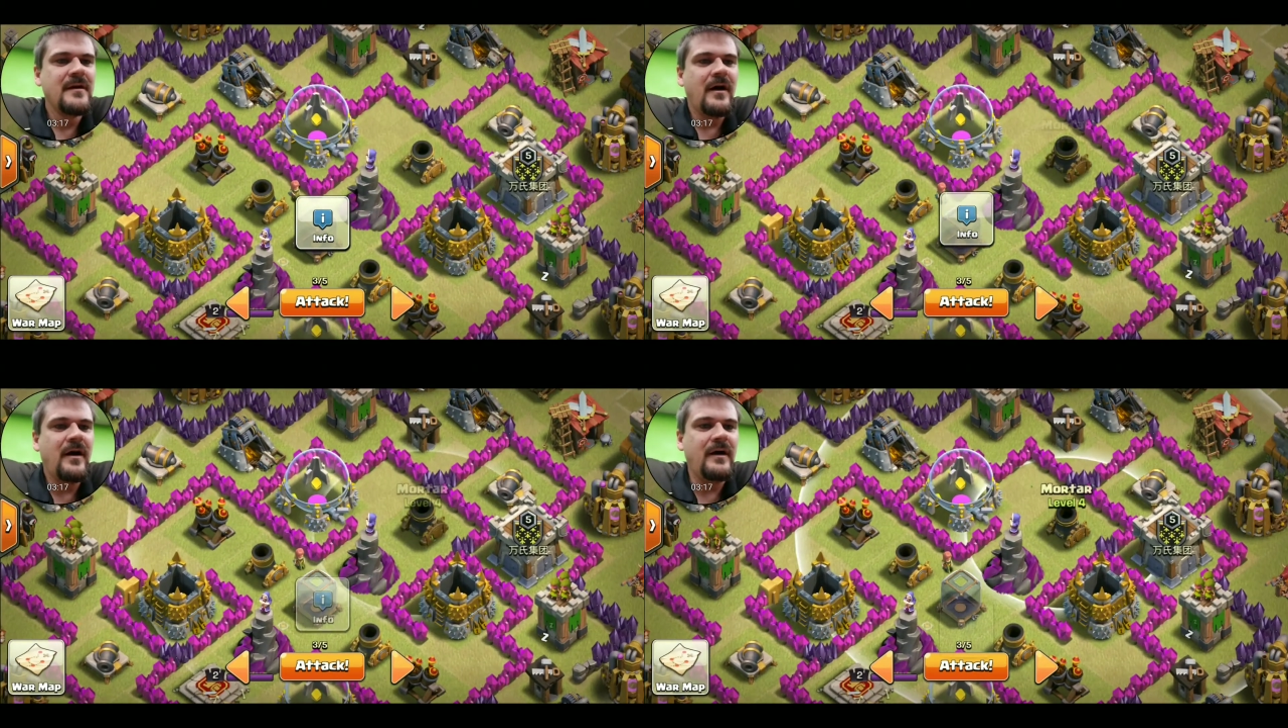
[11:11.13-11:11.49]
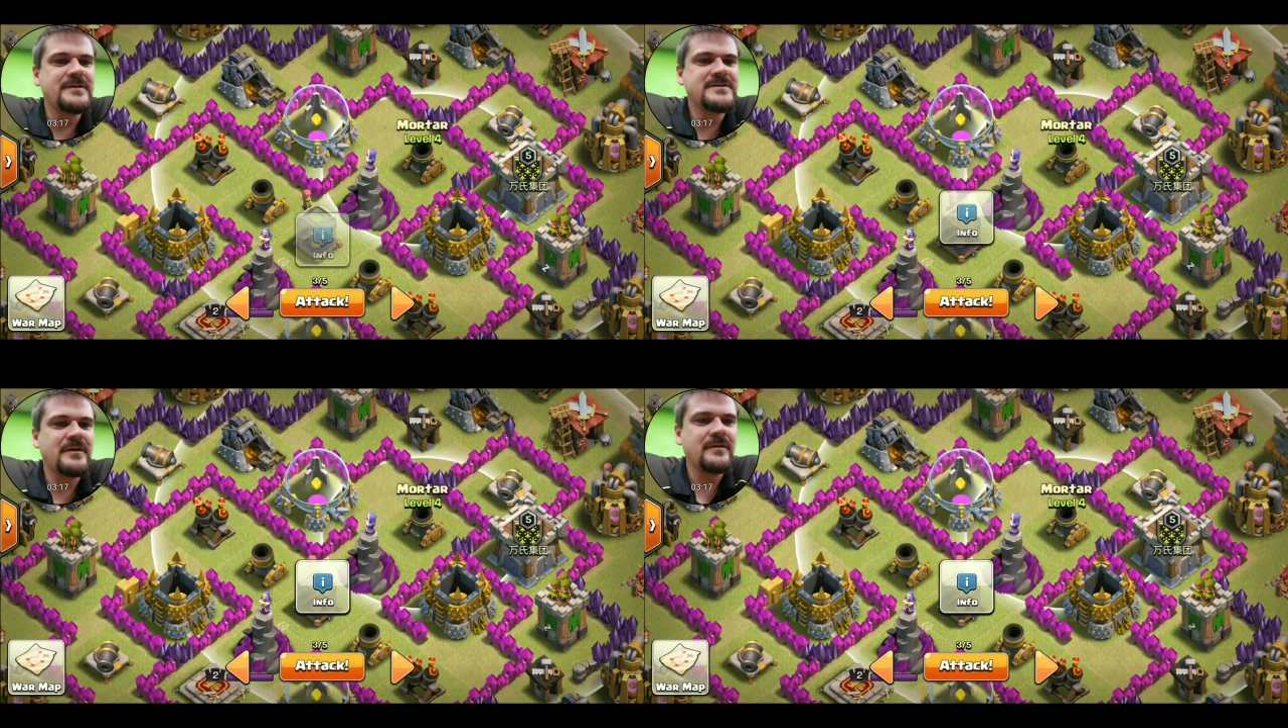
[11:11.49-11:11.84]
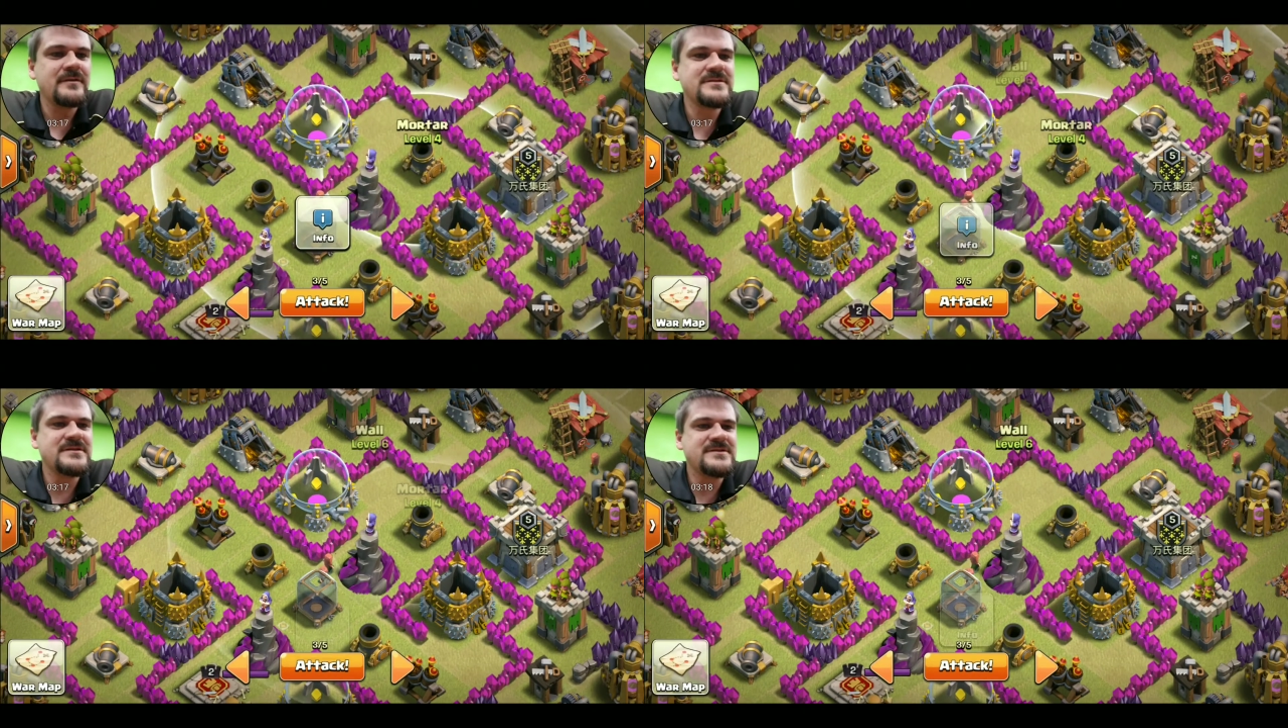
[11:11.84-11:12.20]
Odds are
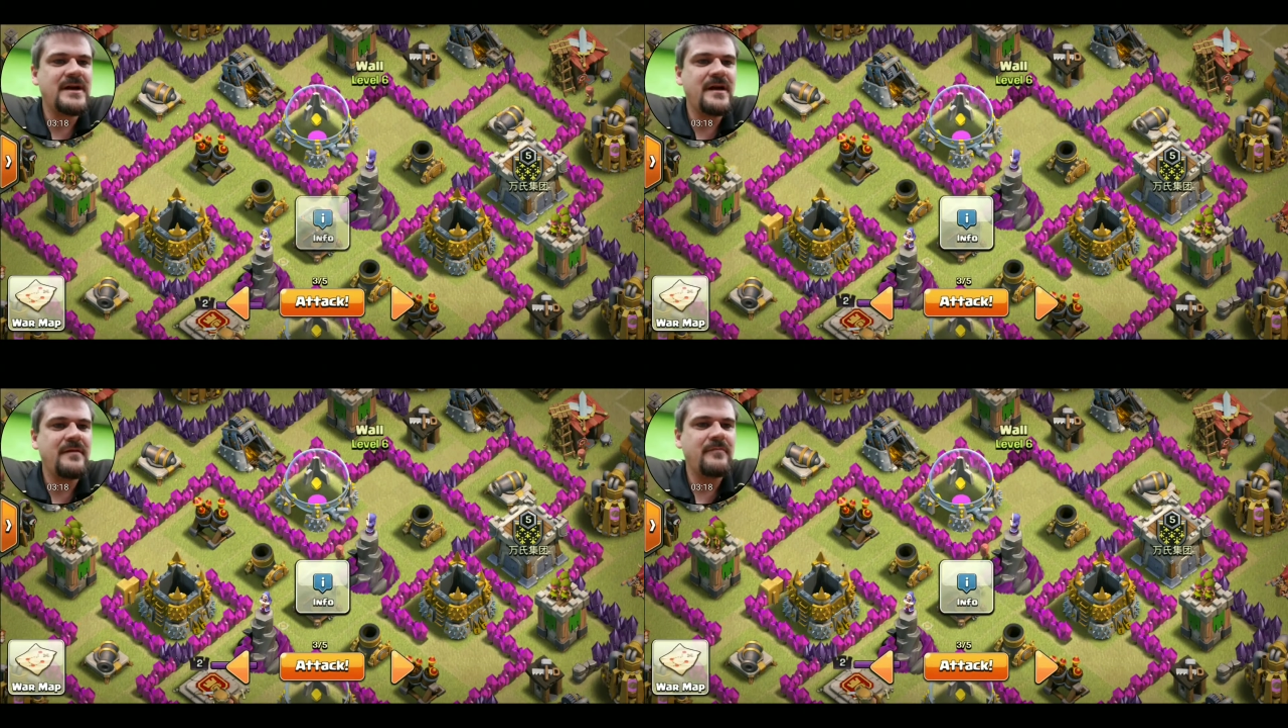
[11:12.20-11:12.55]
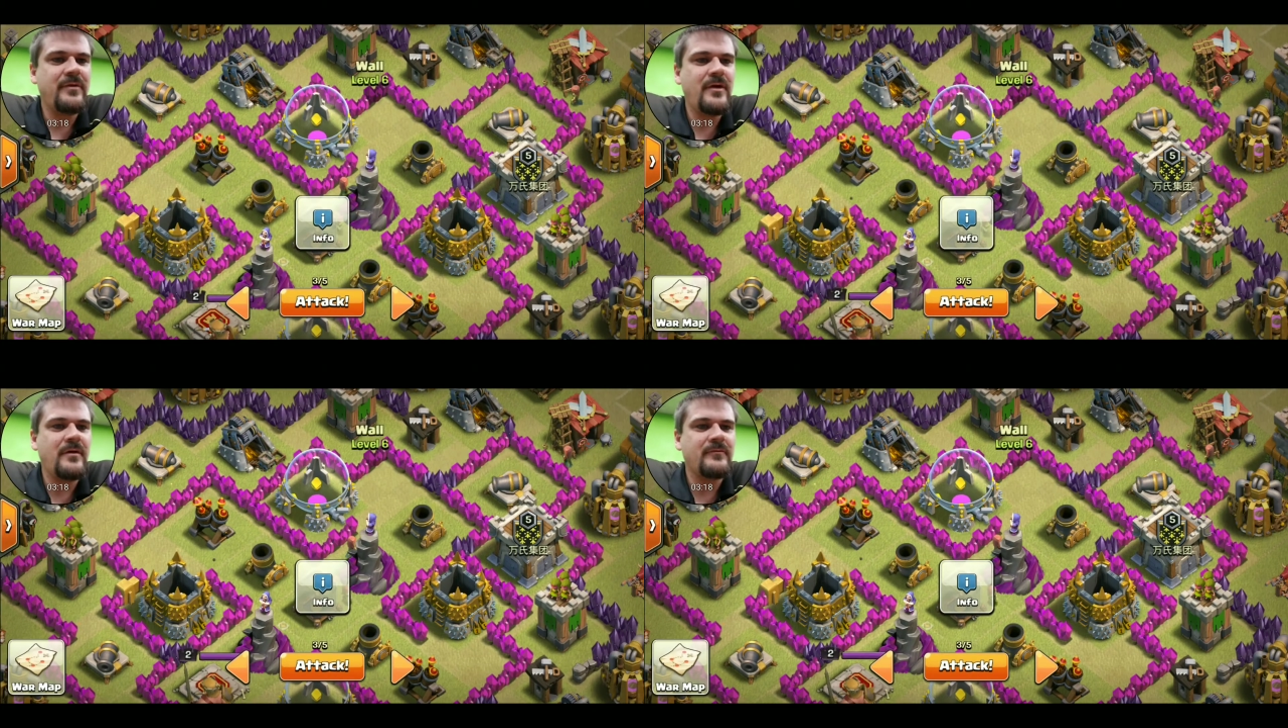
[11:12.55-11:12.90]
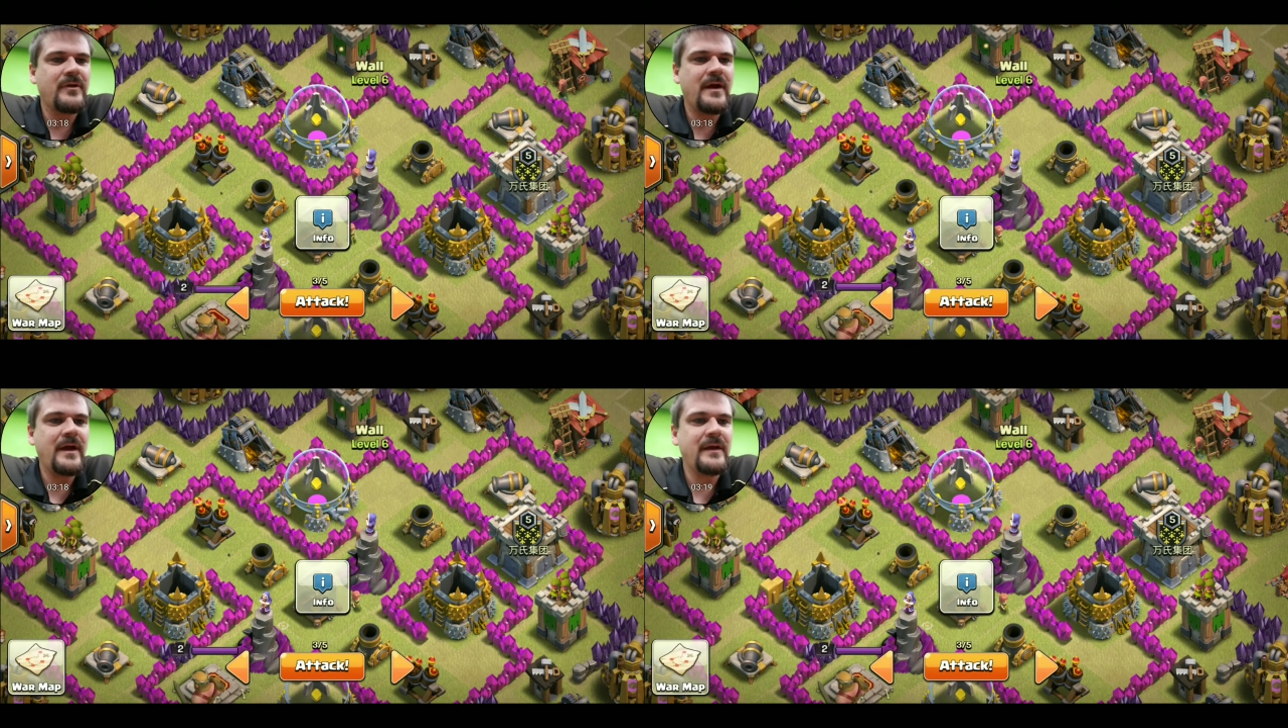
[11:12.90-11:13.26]
there's a giant bomb
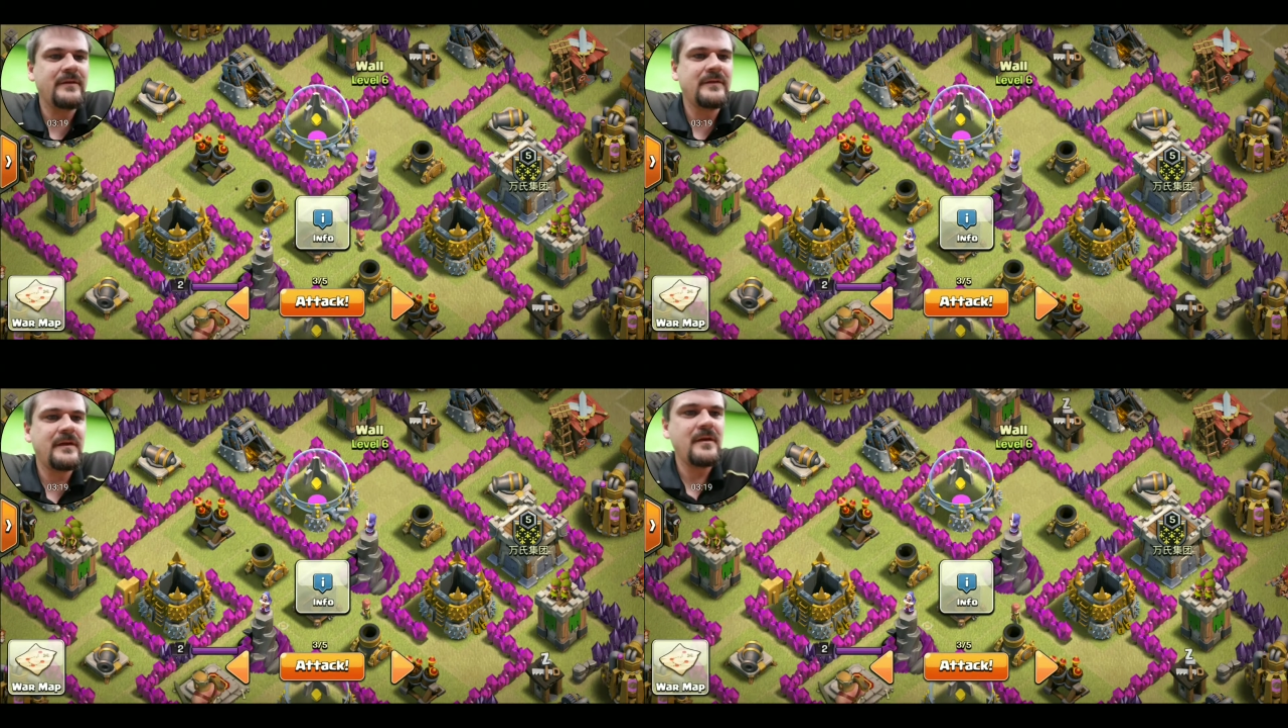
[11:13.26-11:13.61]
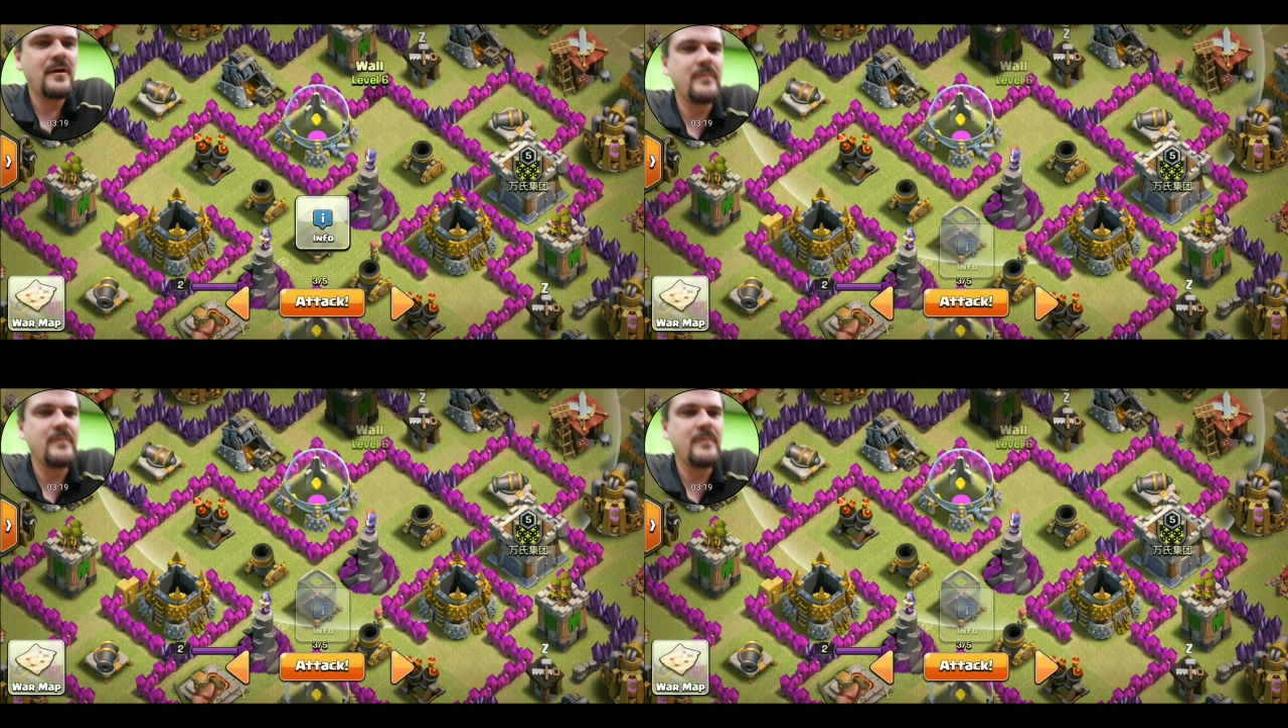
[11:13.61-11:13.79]
right here